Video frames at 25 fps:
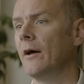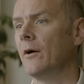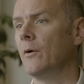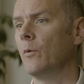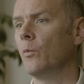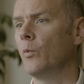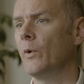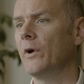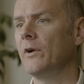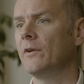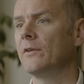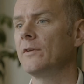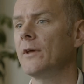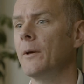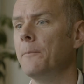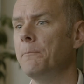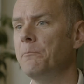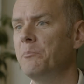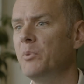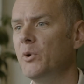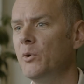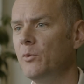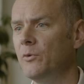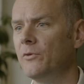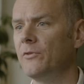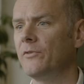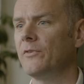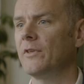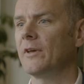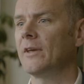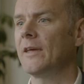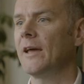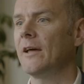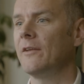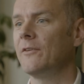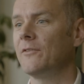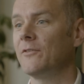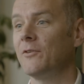where it can boost the
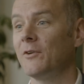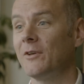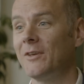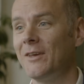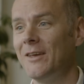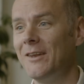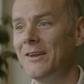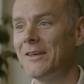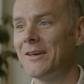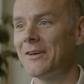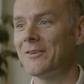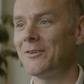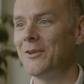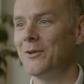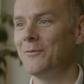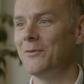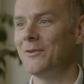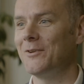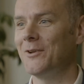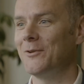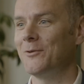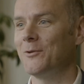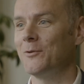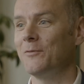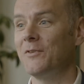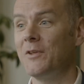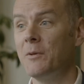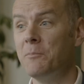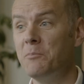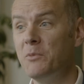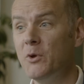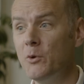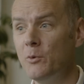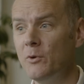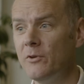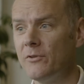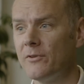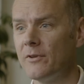cancer-killing activities of the
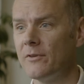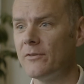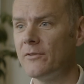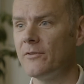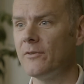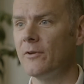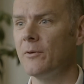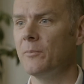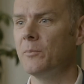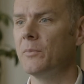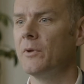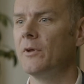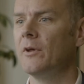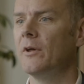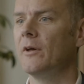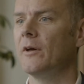immune system